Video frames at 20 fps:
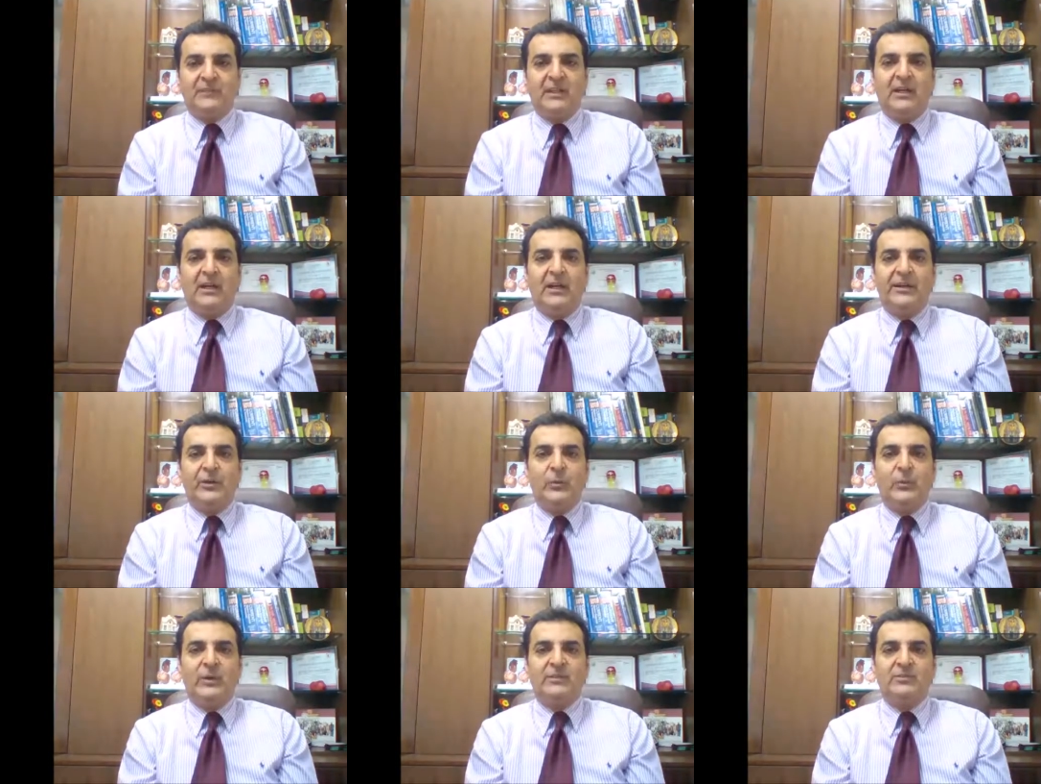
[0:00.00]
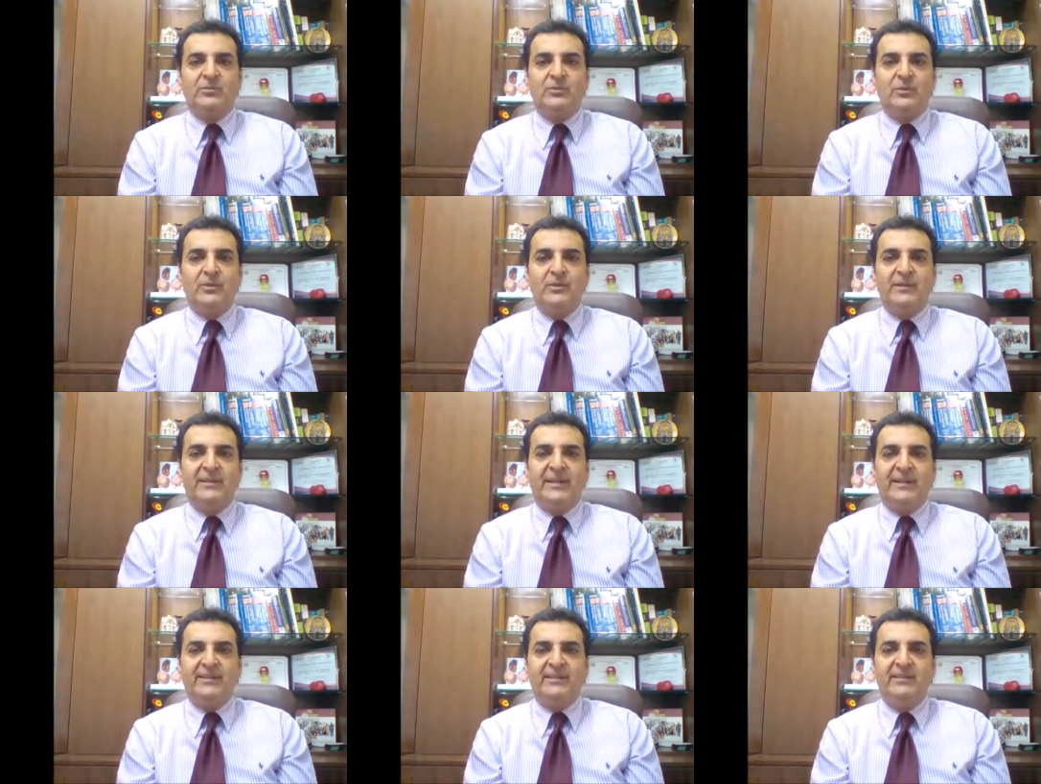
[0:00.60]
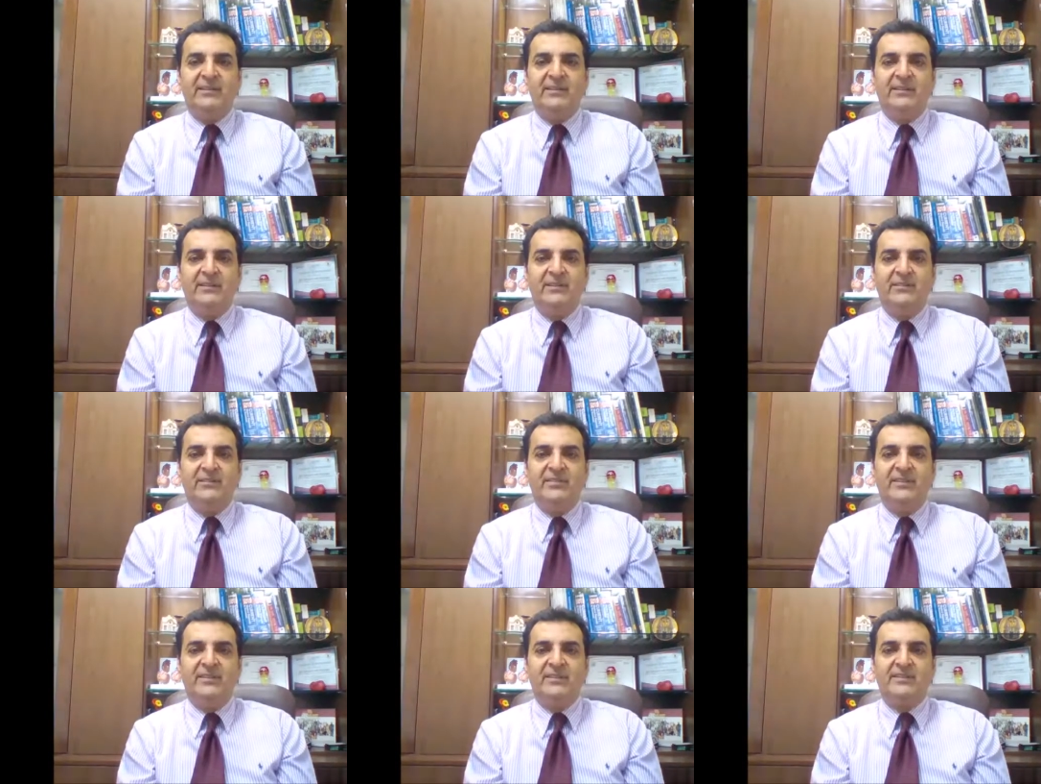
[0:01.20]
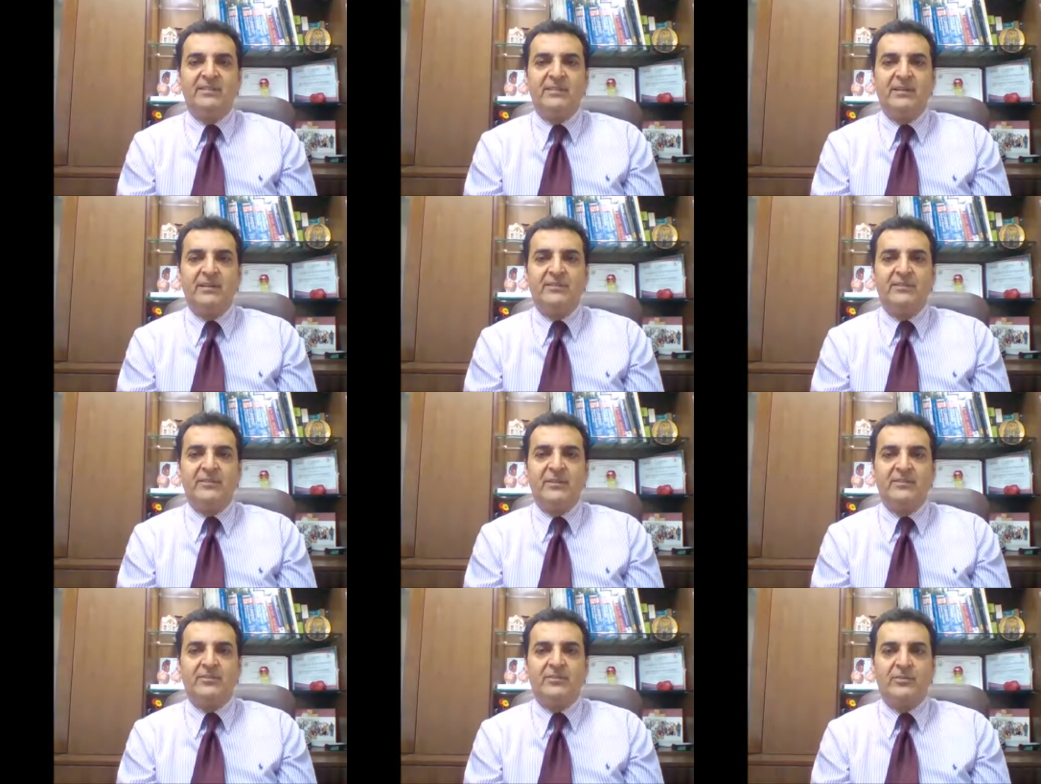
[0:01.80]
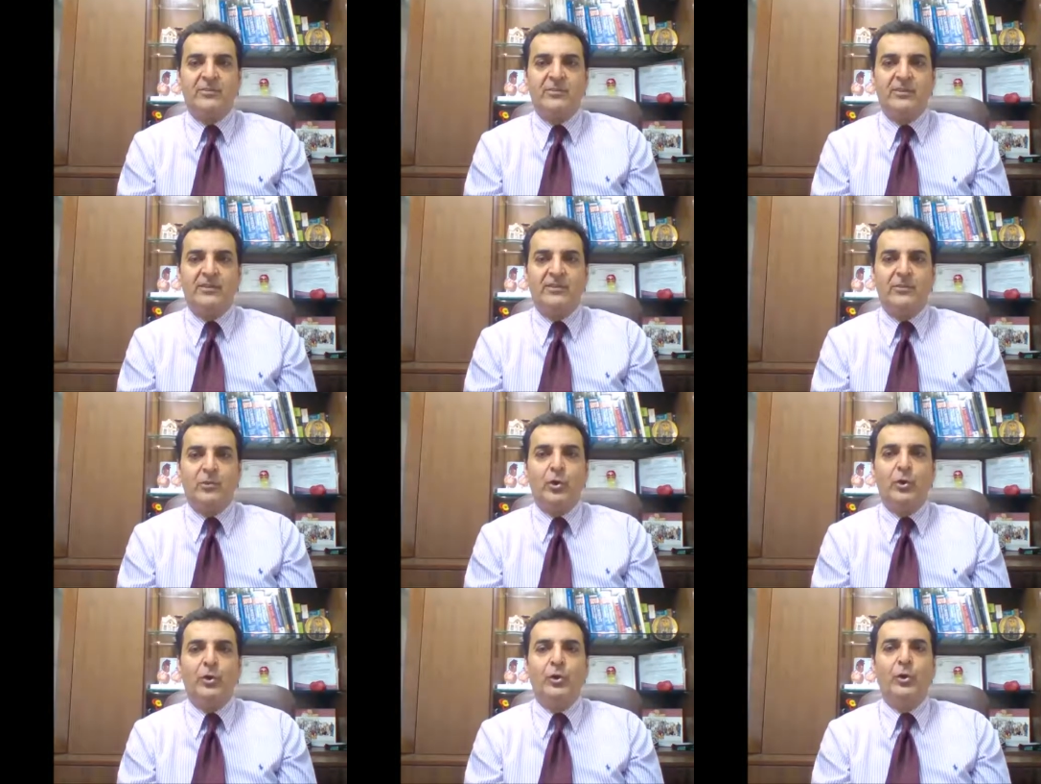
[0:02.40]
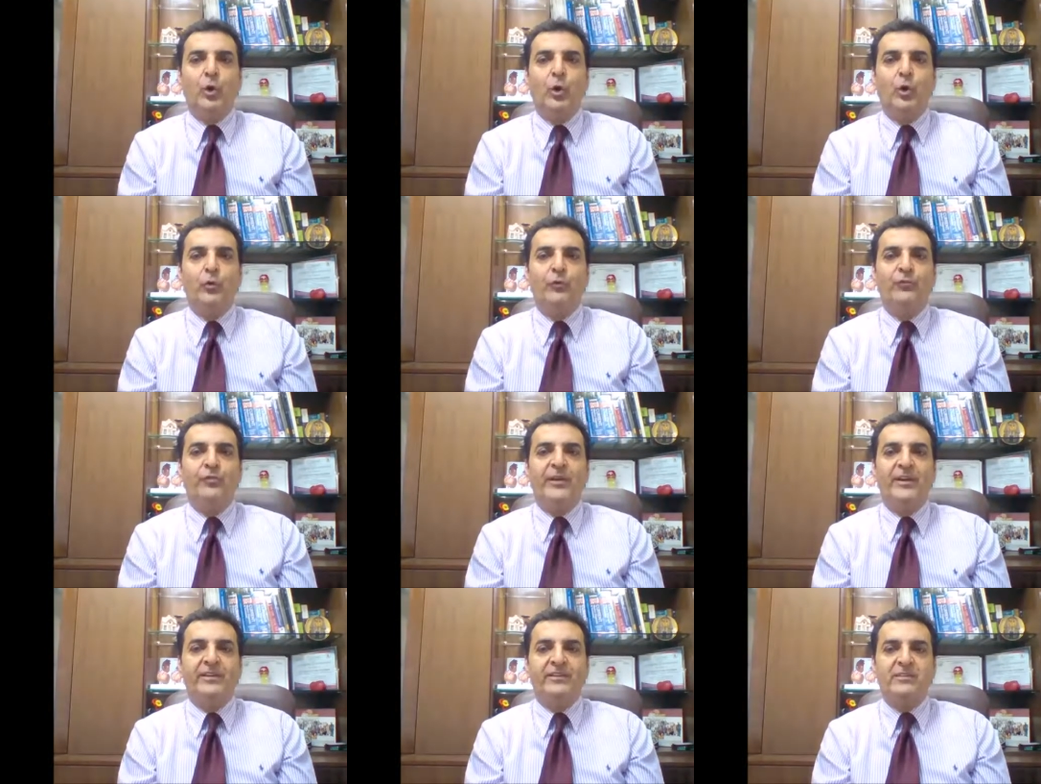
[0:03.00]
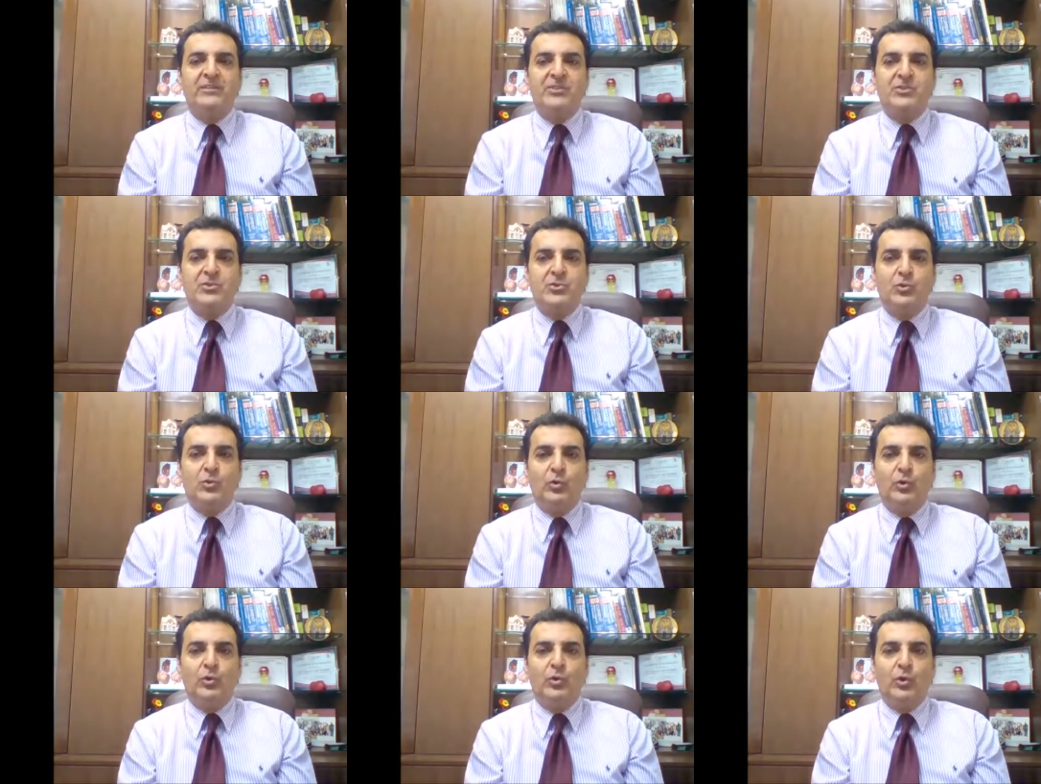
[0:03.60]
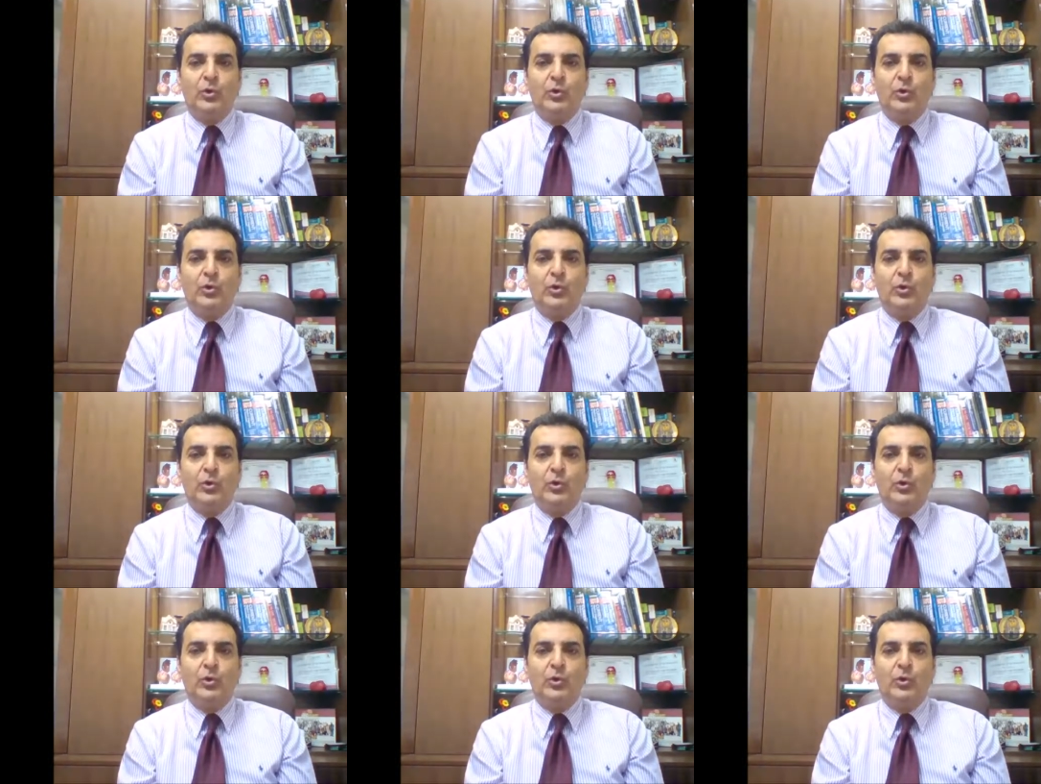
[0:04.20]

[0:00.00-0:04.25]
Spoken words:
Cardiovascular death, first cardiovascular death, or non-fatal stroke,